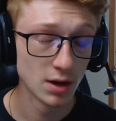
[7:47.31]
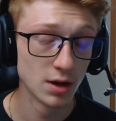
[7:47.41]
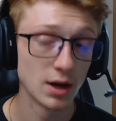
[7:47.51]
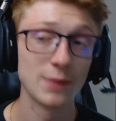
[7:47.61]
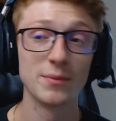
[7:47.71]

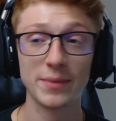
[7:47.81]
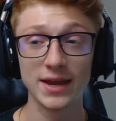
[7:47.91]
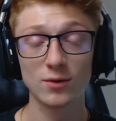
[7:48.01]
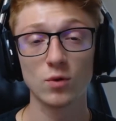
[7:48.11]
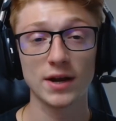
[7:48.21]
I've been begging
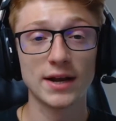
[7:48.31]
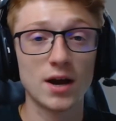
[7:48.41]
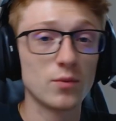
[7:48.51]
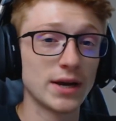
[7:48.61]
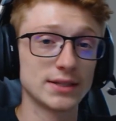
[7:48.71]
working out.
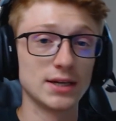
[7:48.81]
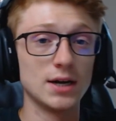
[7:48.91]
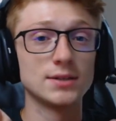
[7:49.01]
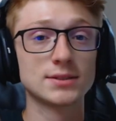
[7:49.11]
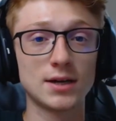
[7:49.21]
We got the
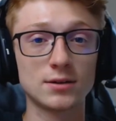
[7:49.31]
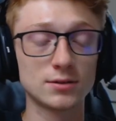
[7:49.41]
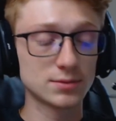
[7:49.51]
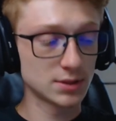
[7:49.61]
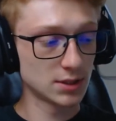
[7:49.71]
guns now, you know what
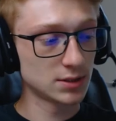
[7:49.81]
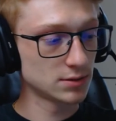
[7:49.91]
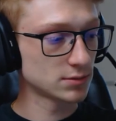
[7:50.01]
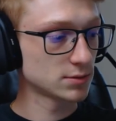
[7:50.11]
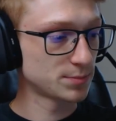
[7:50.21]
I'm
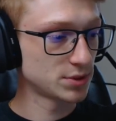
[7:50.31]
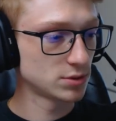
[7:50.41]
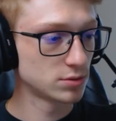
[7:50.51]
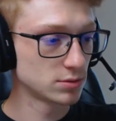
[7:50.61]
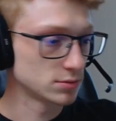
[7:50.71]

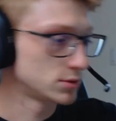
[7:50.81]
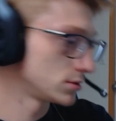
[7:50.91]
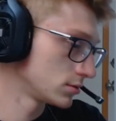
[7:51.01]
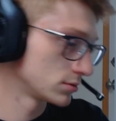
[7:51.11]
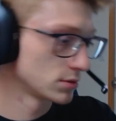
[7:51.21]
saying?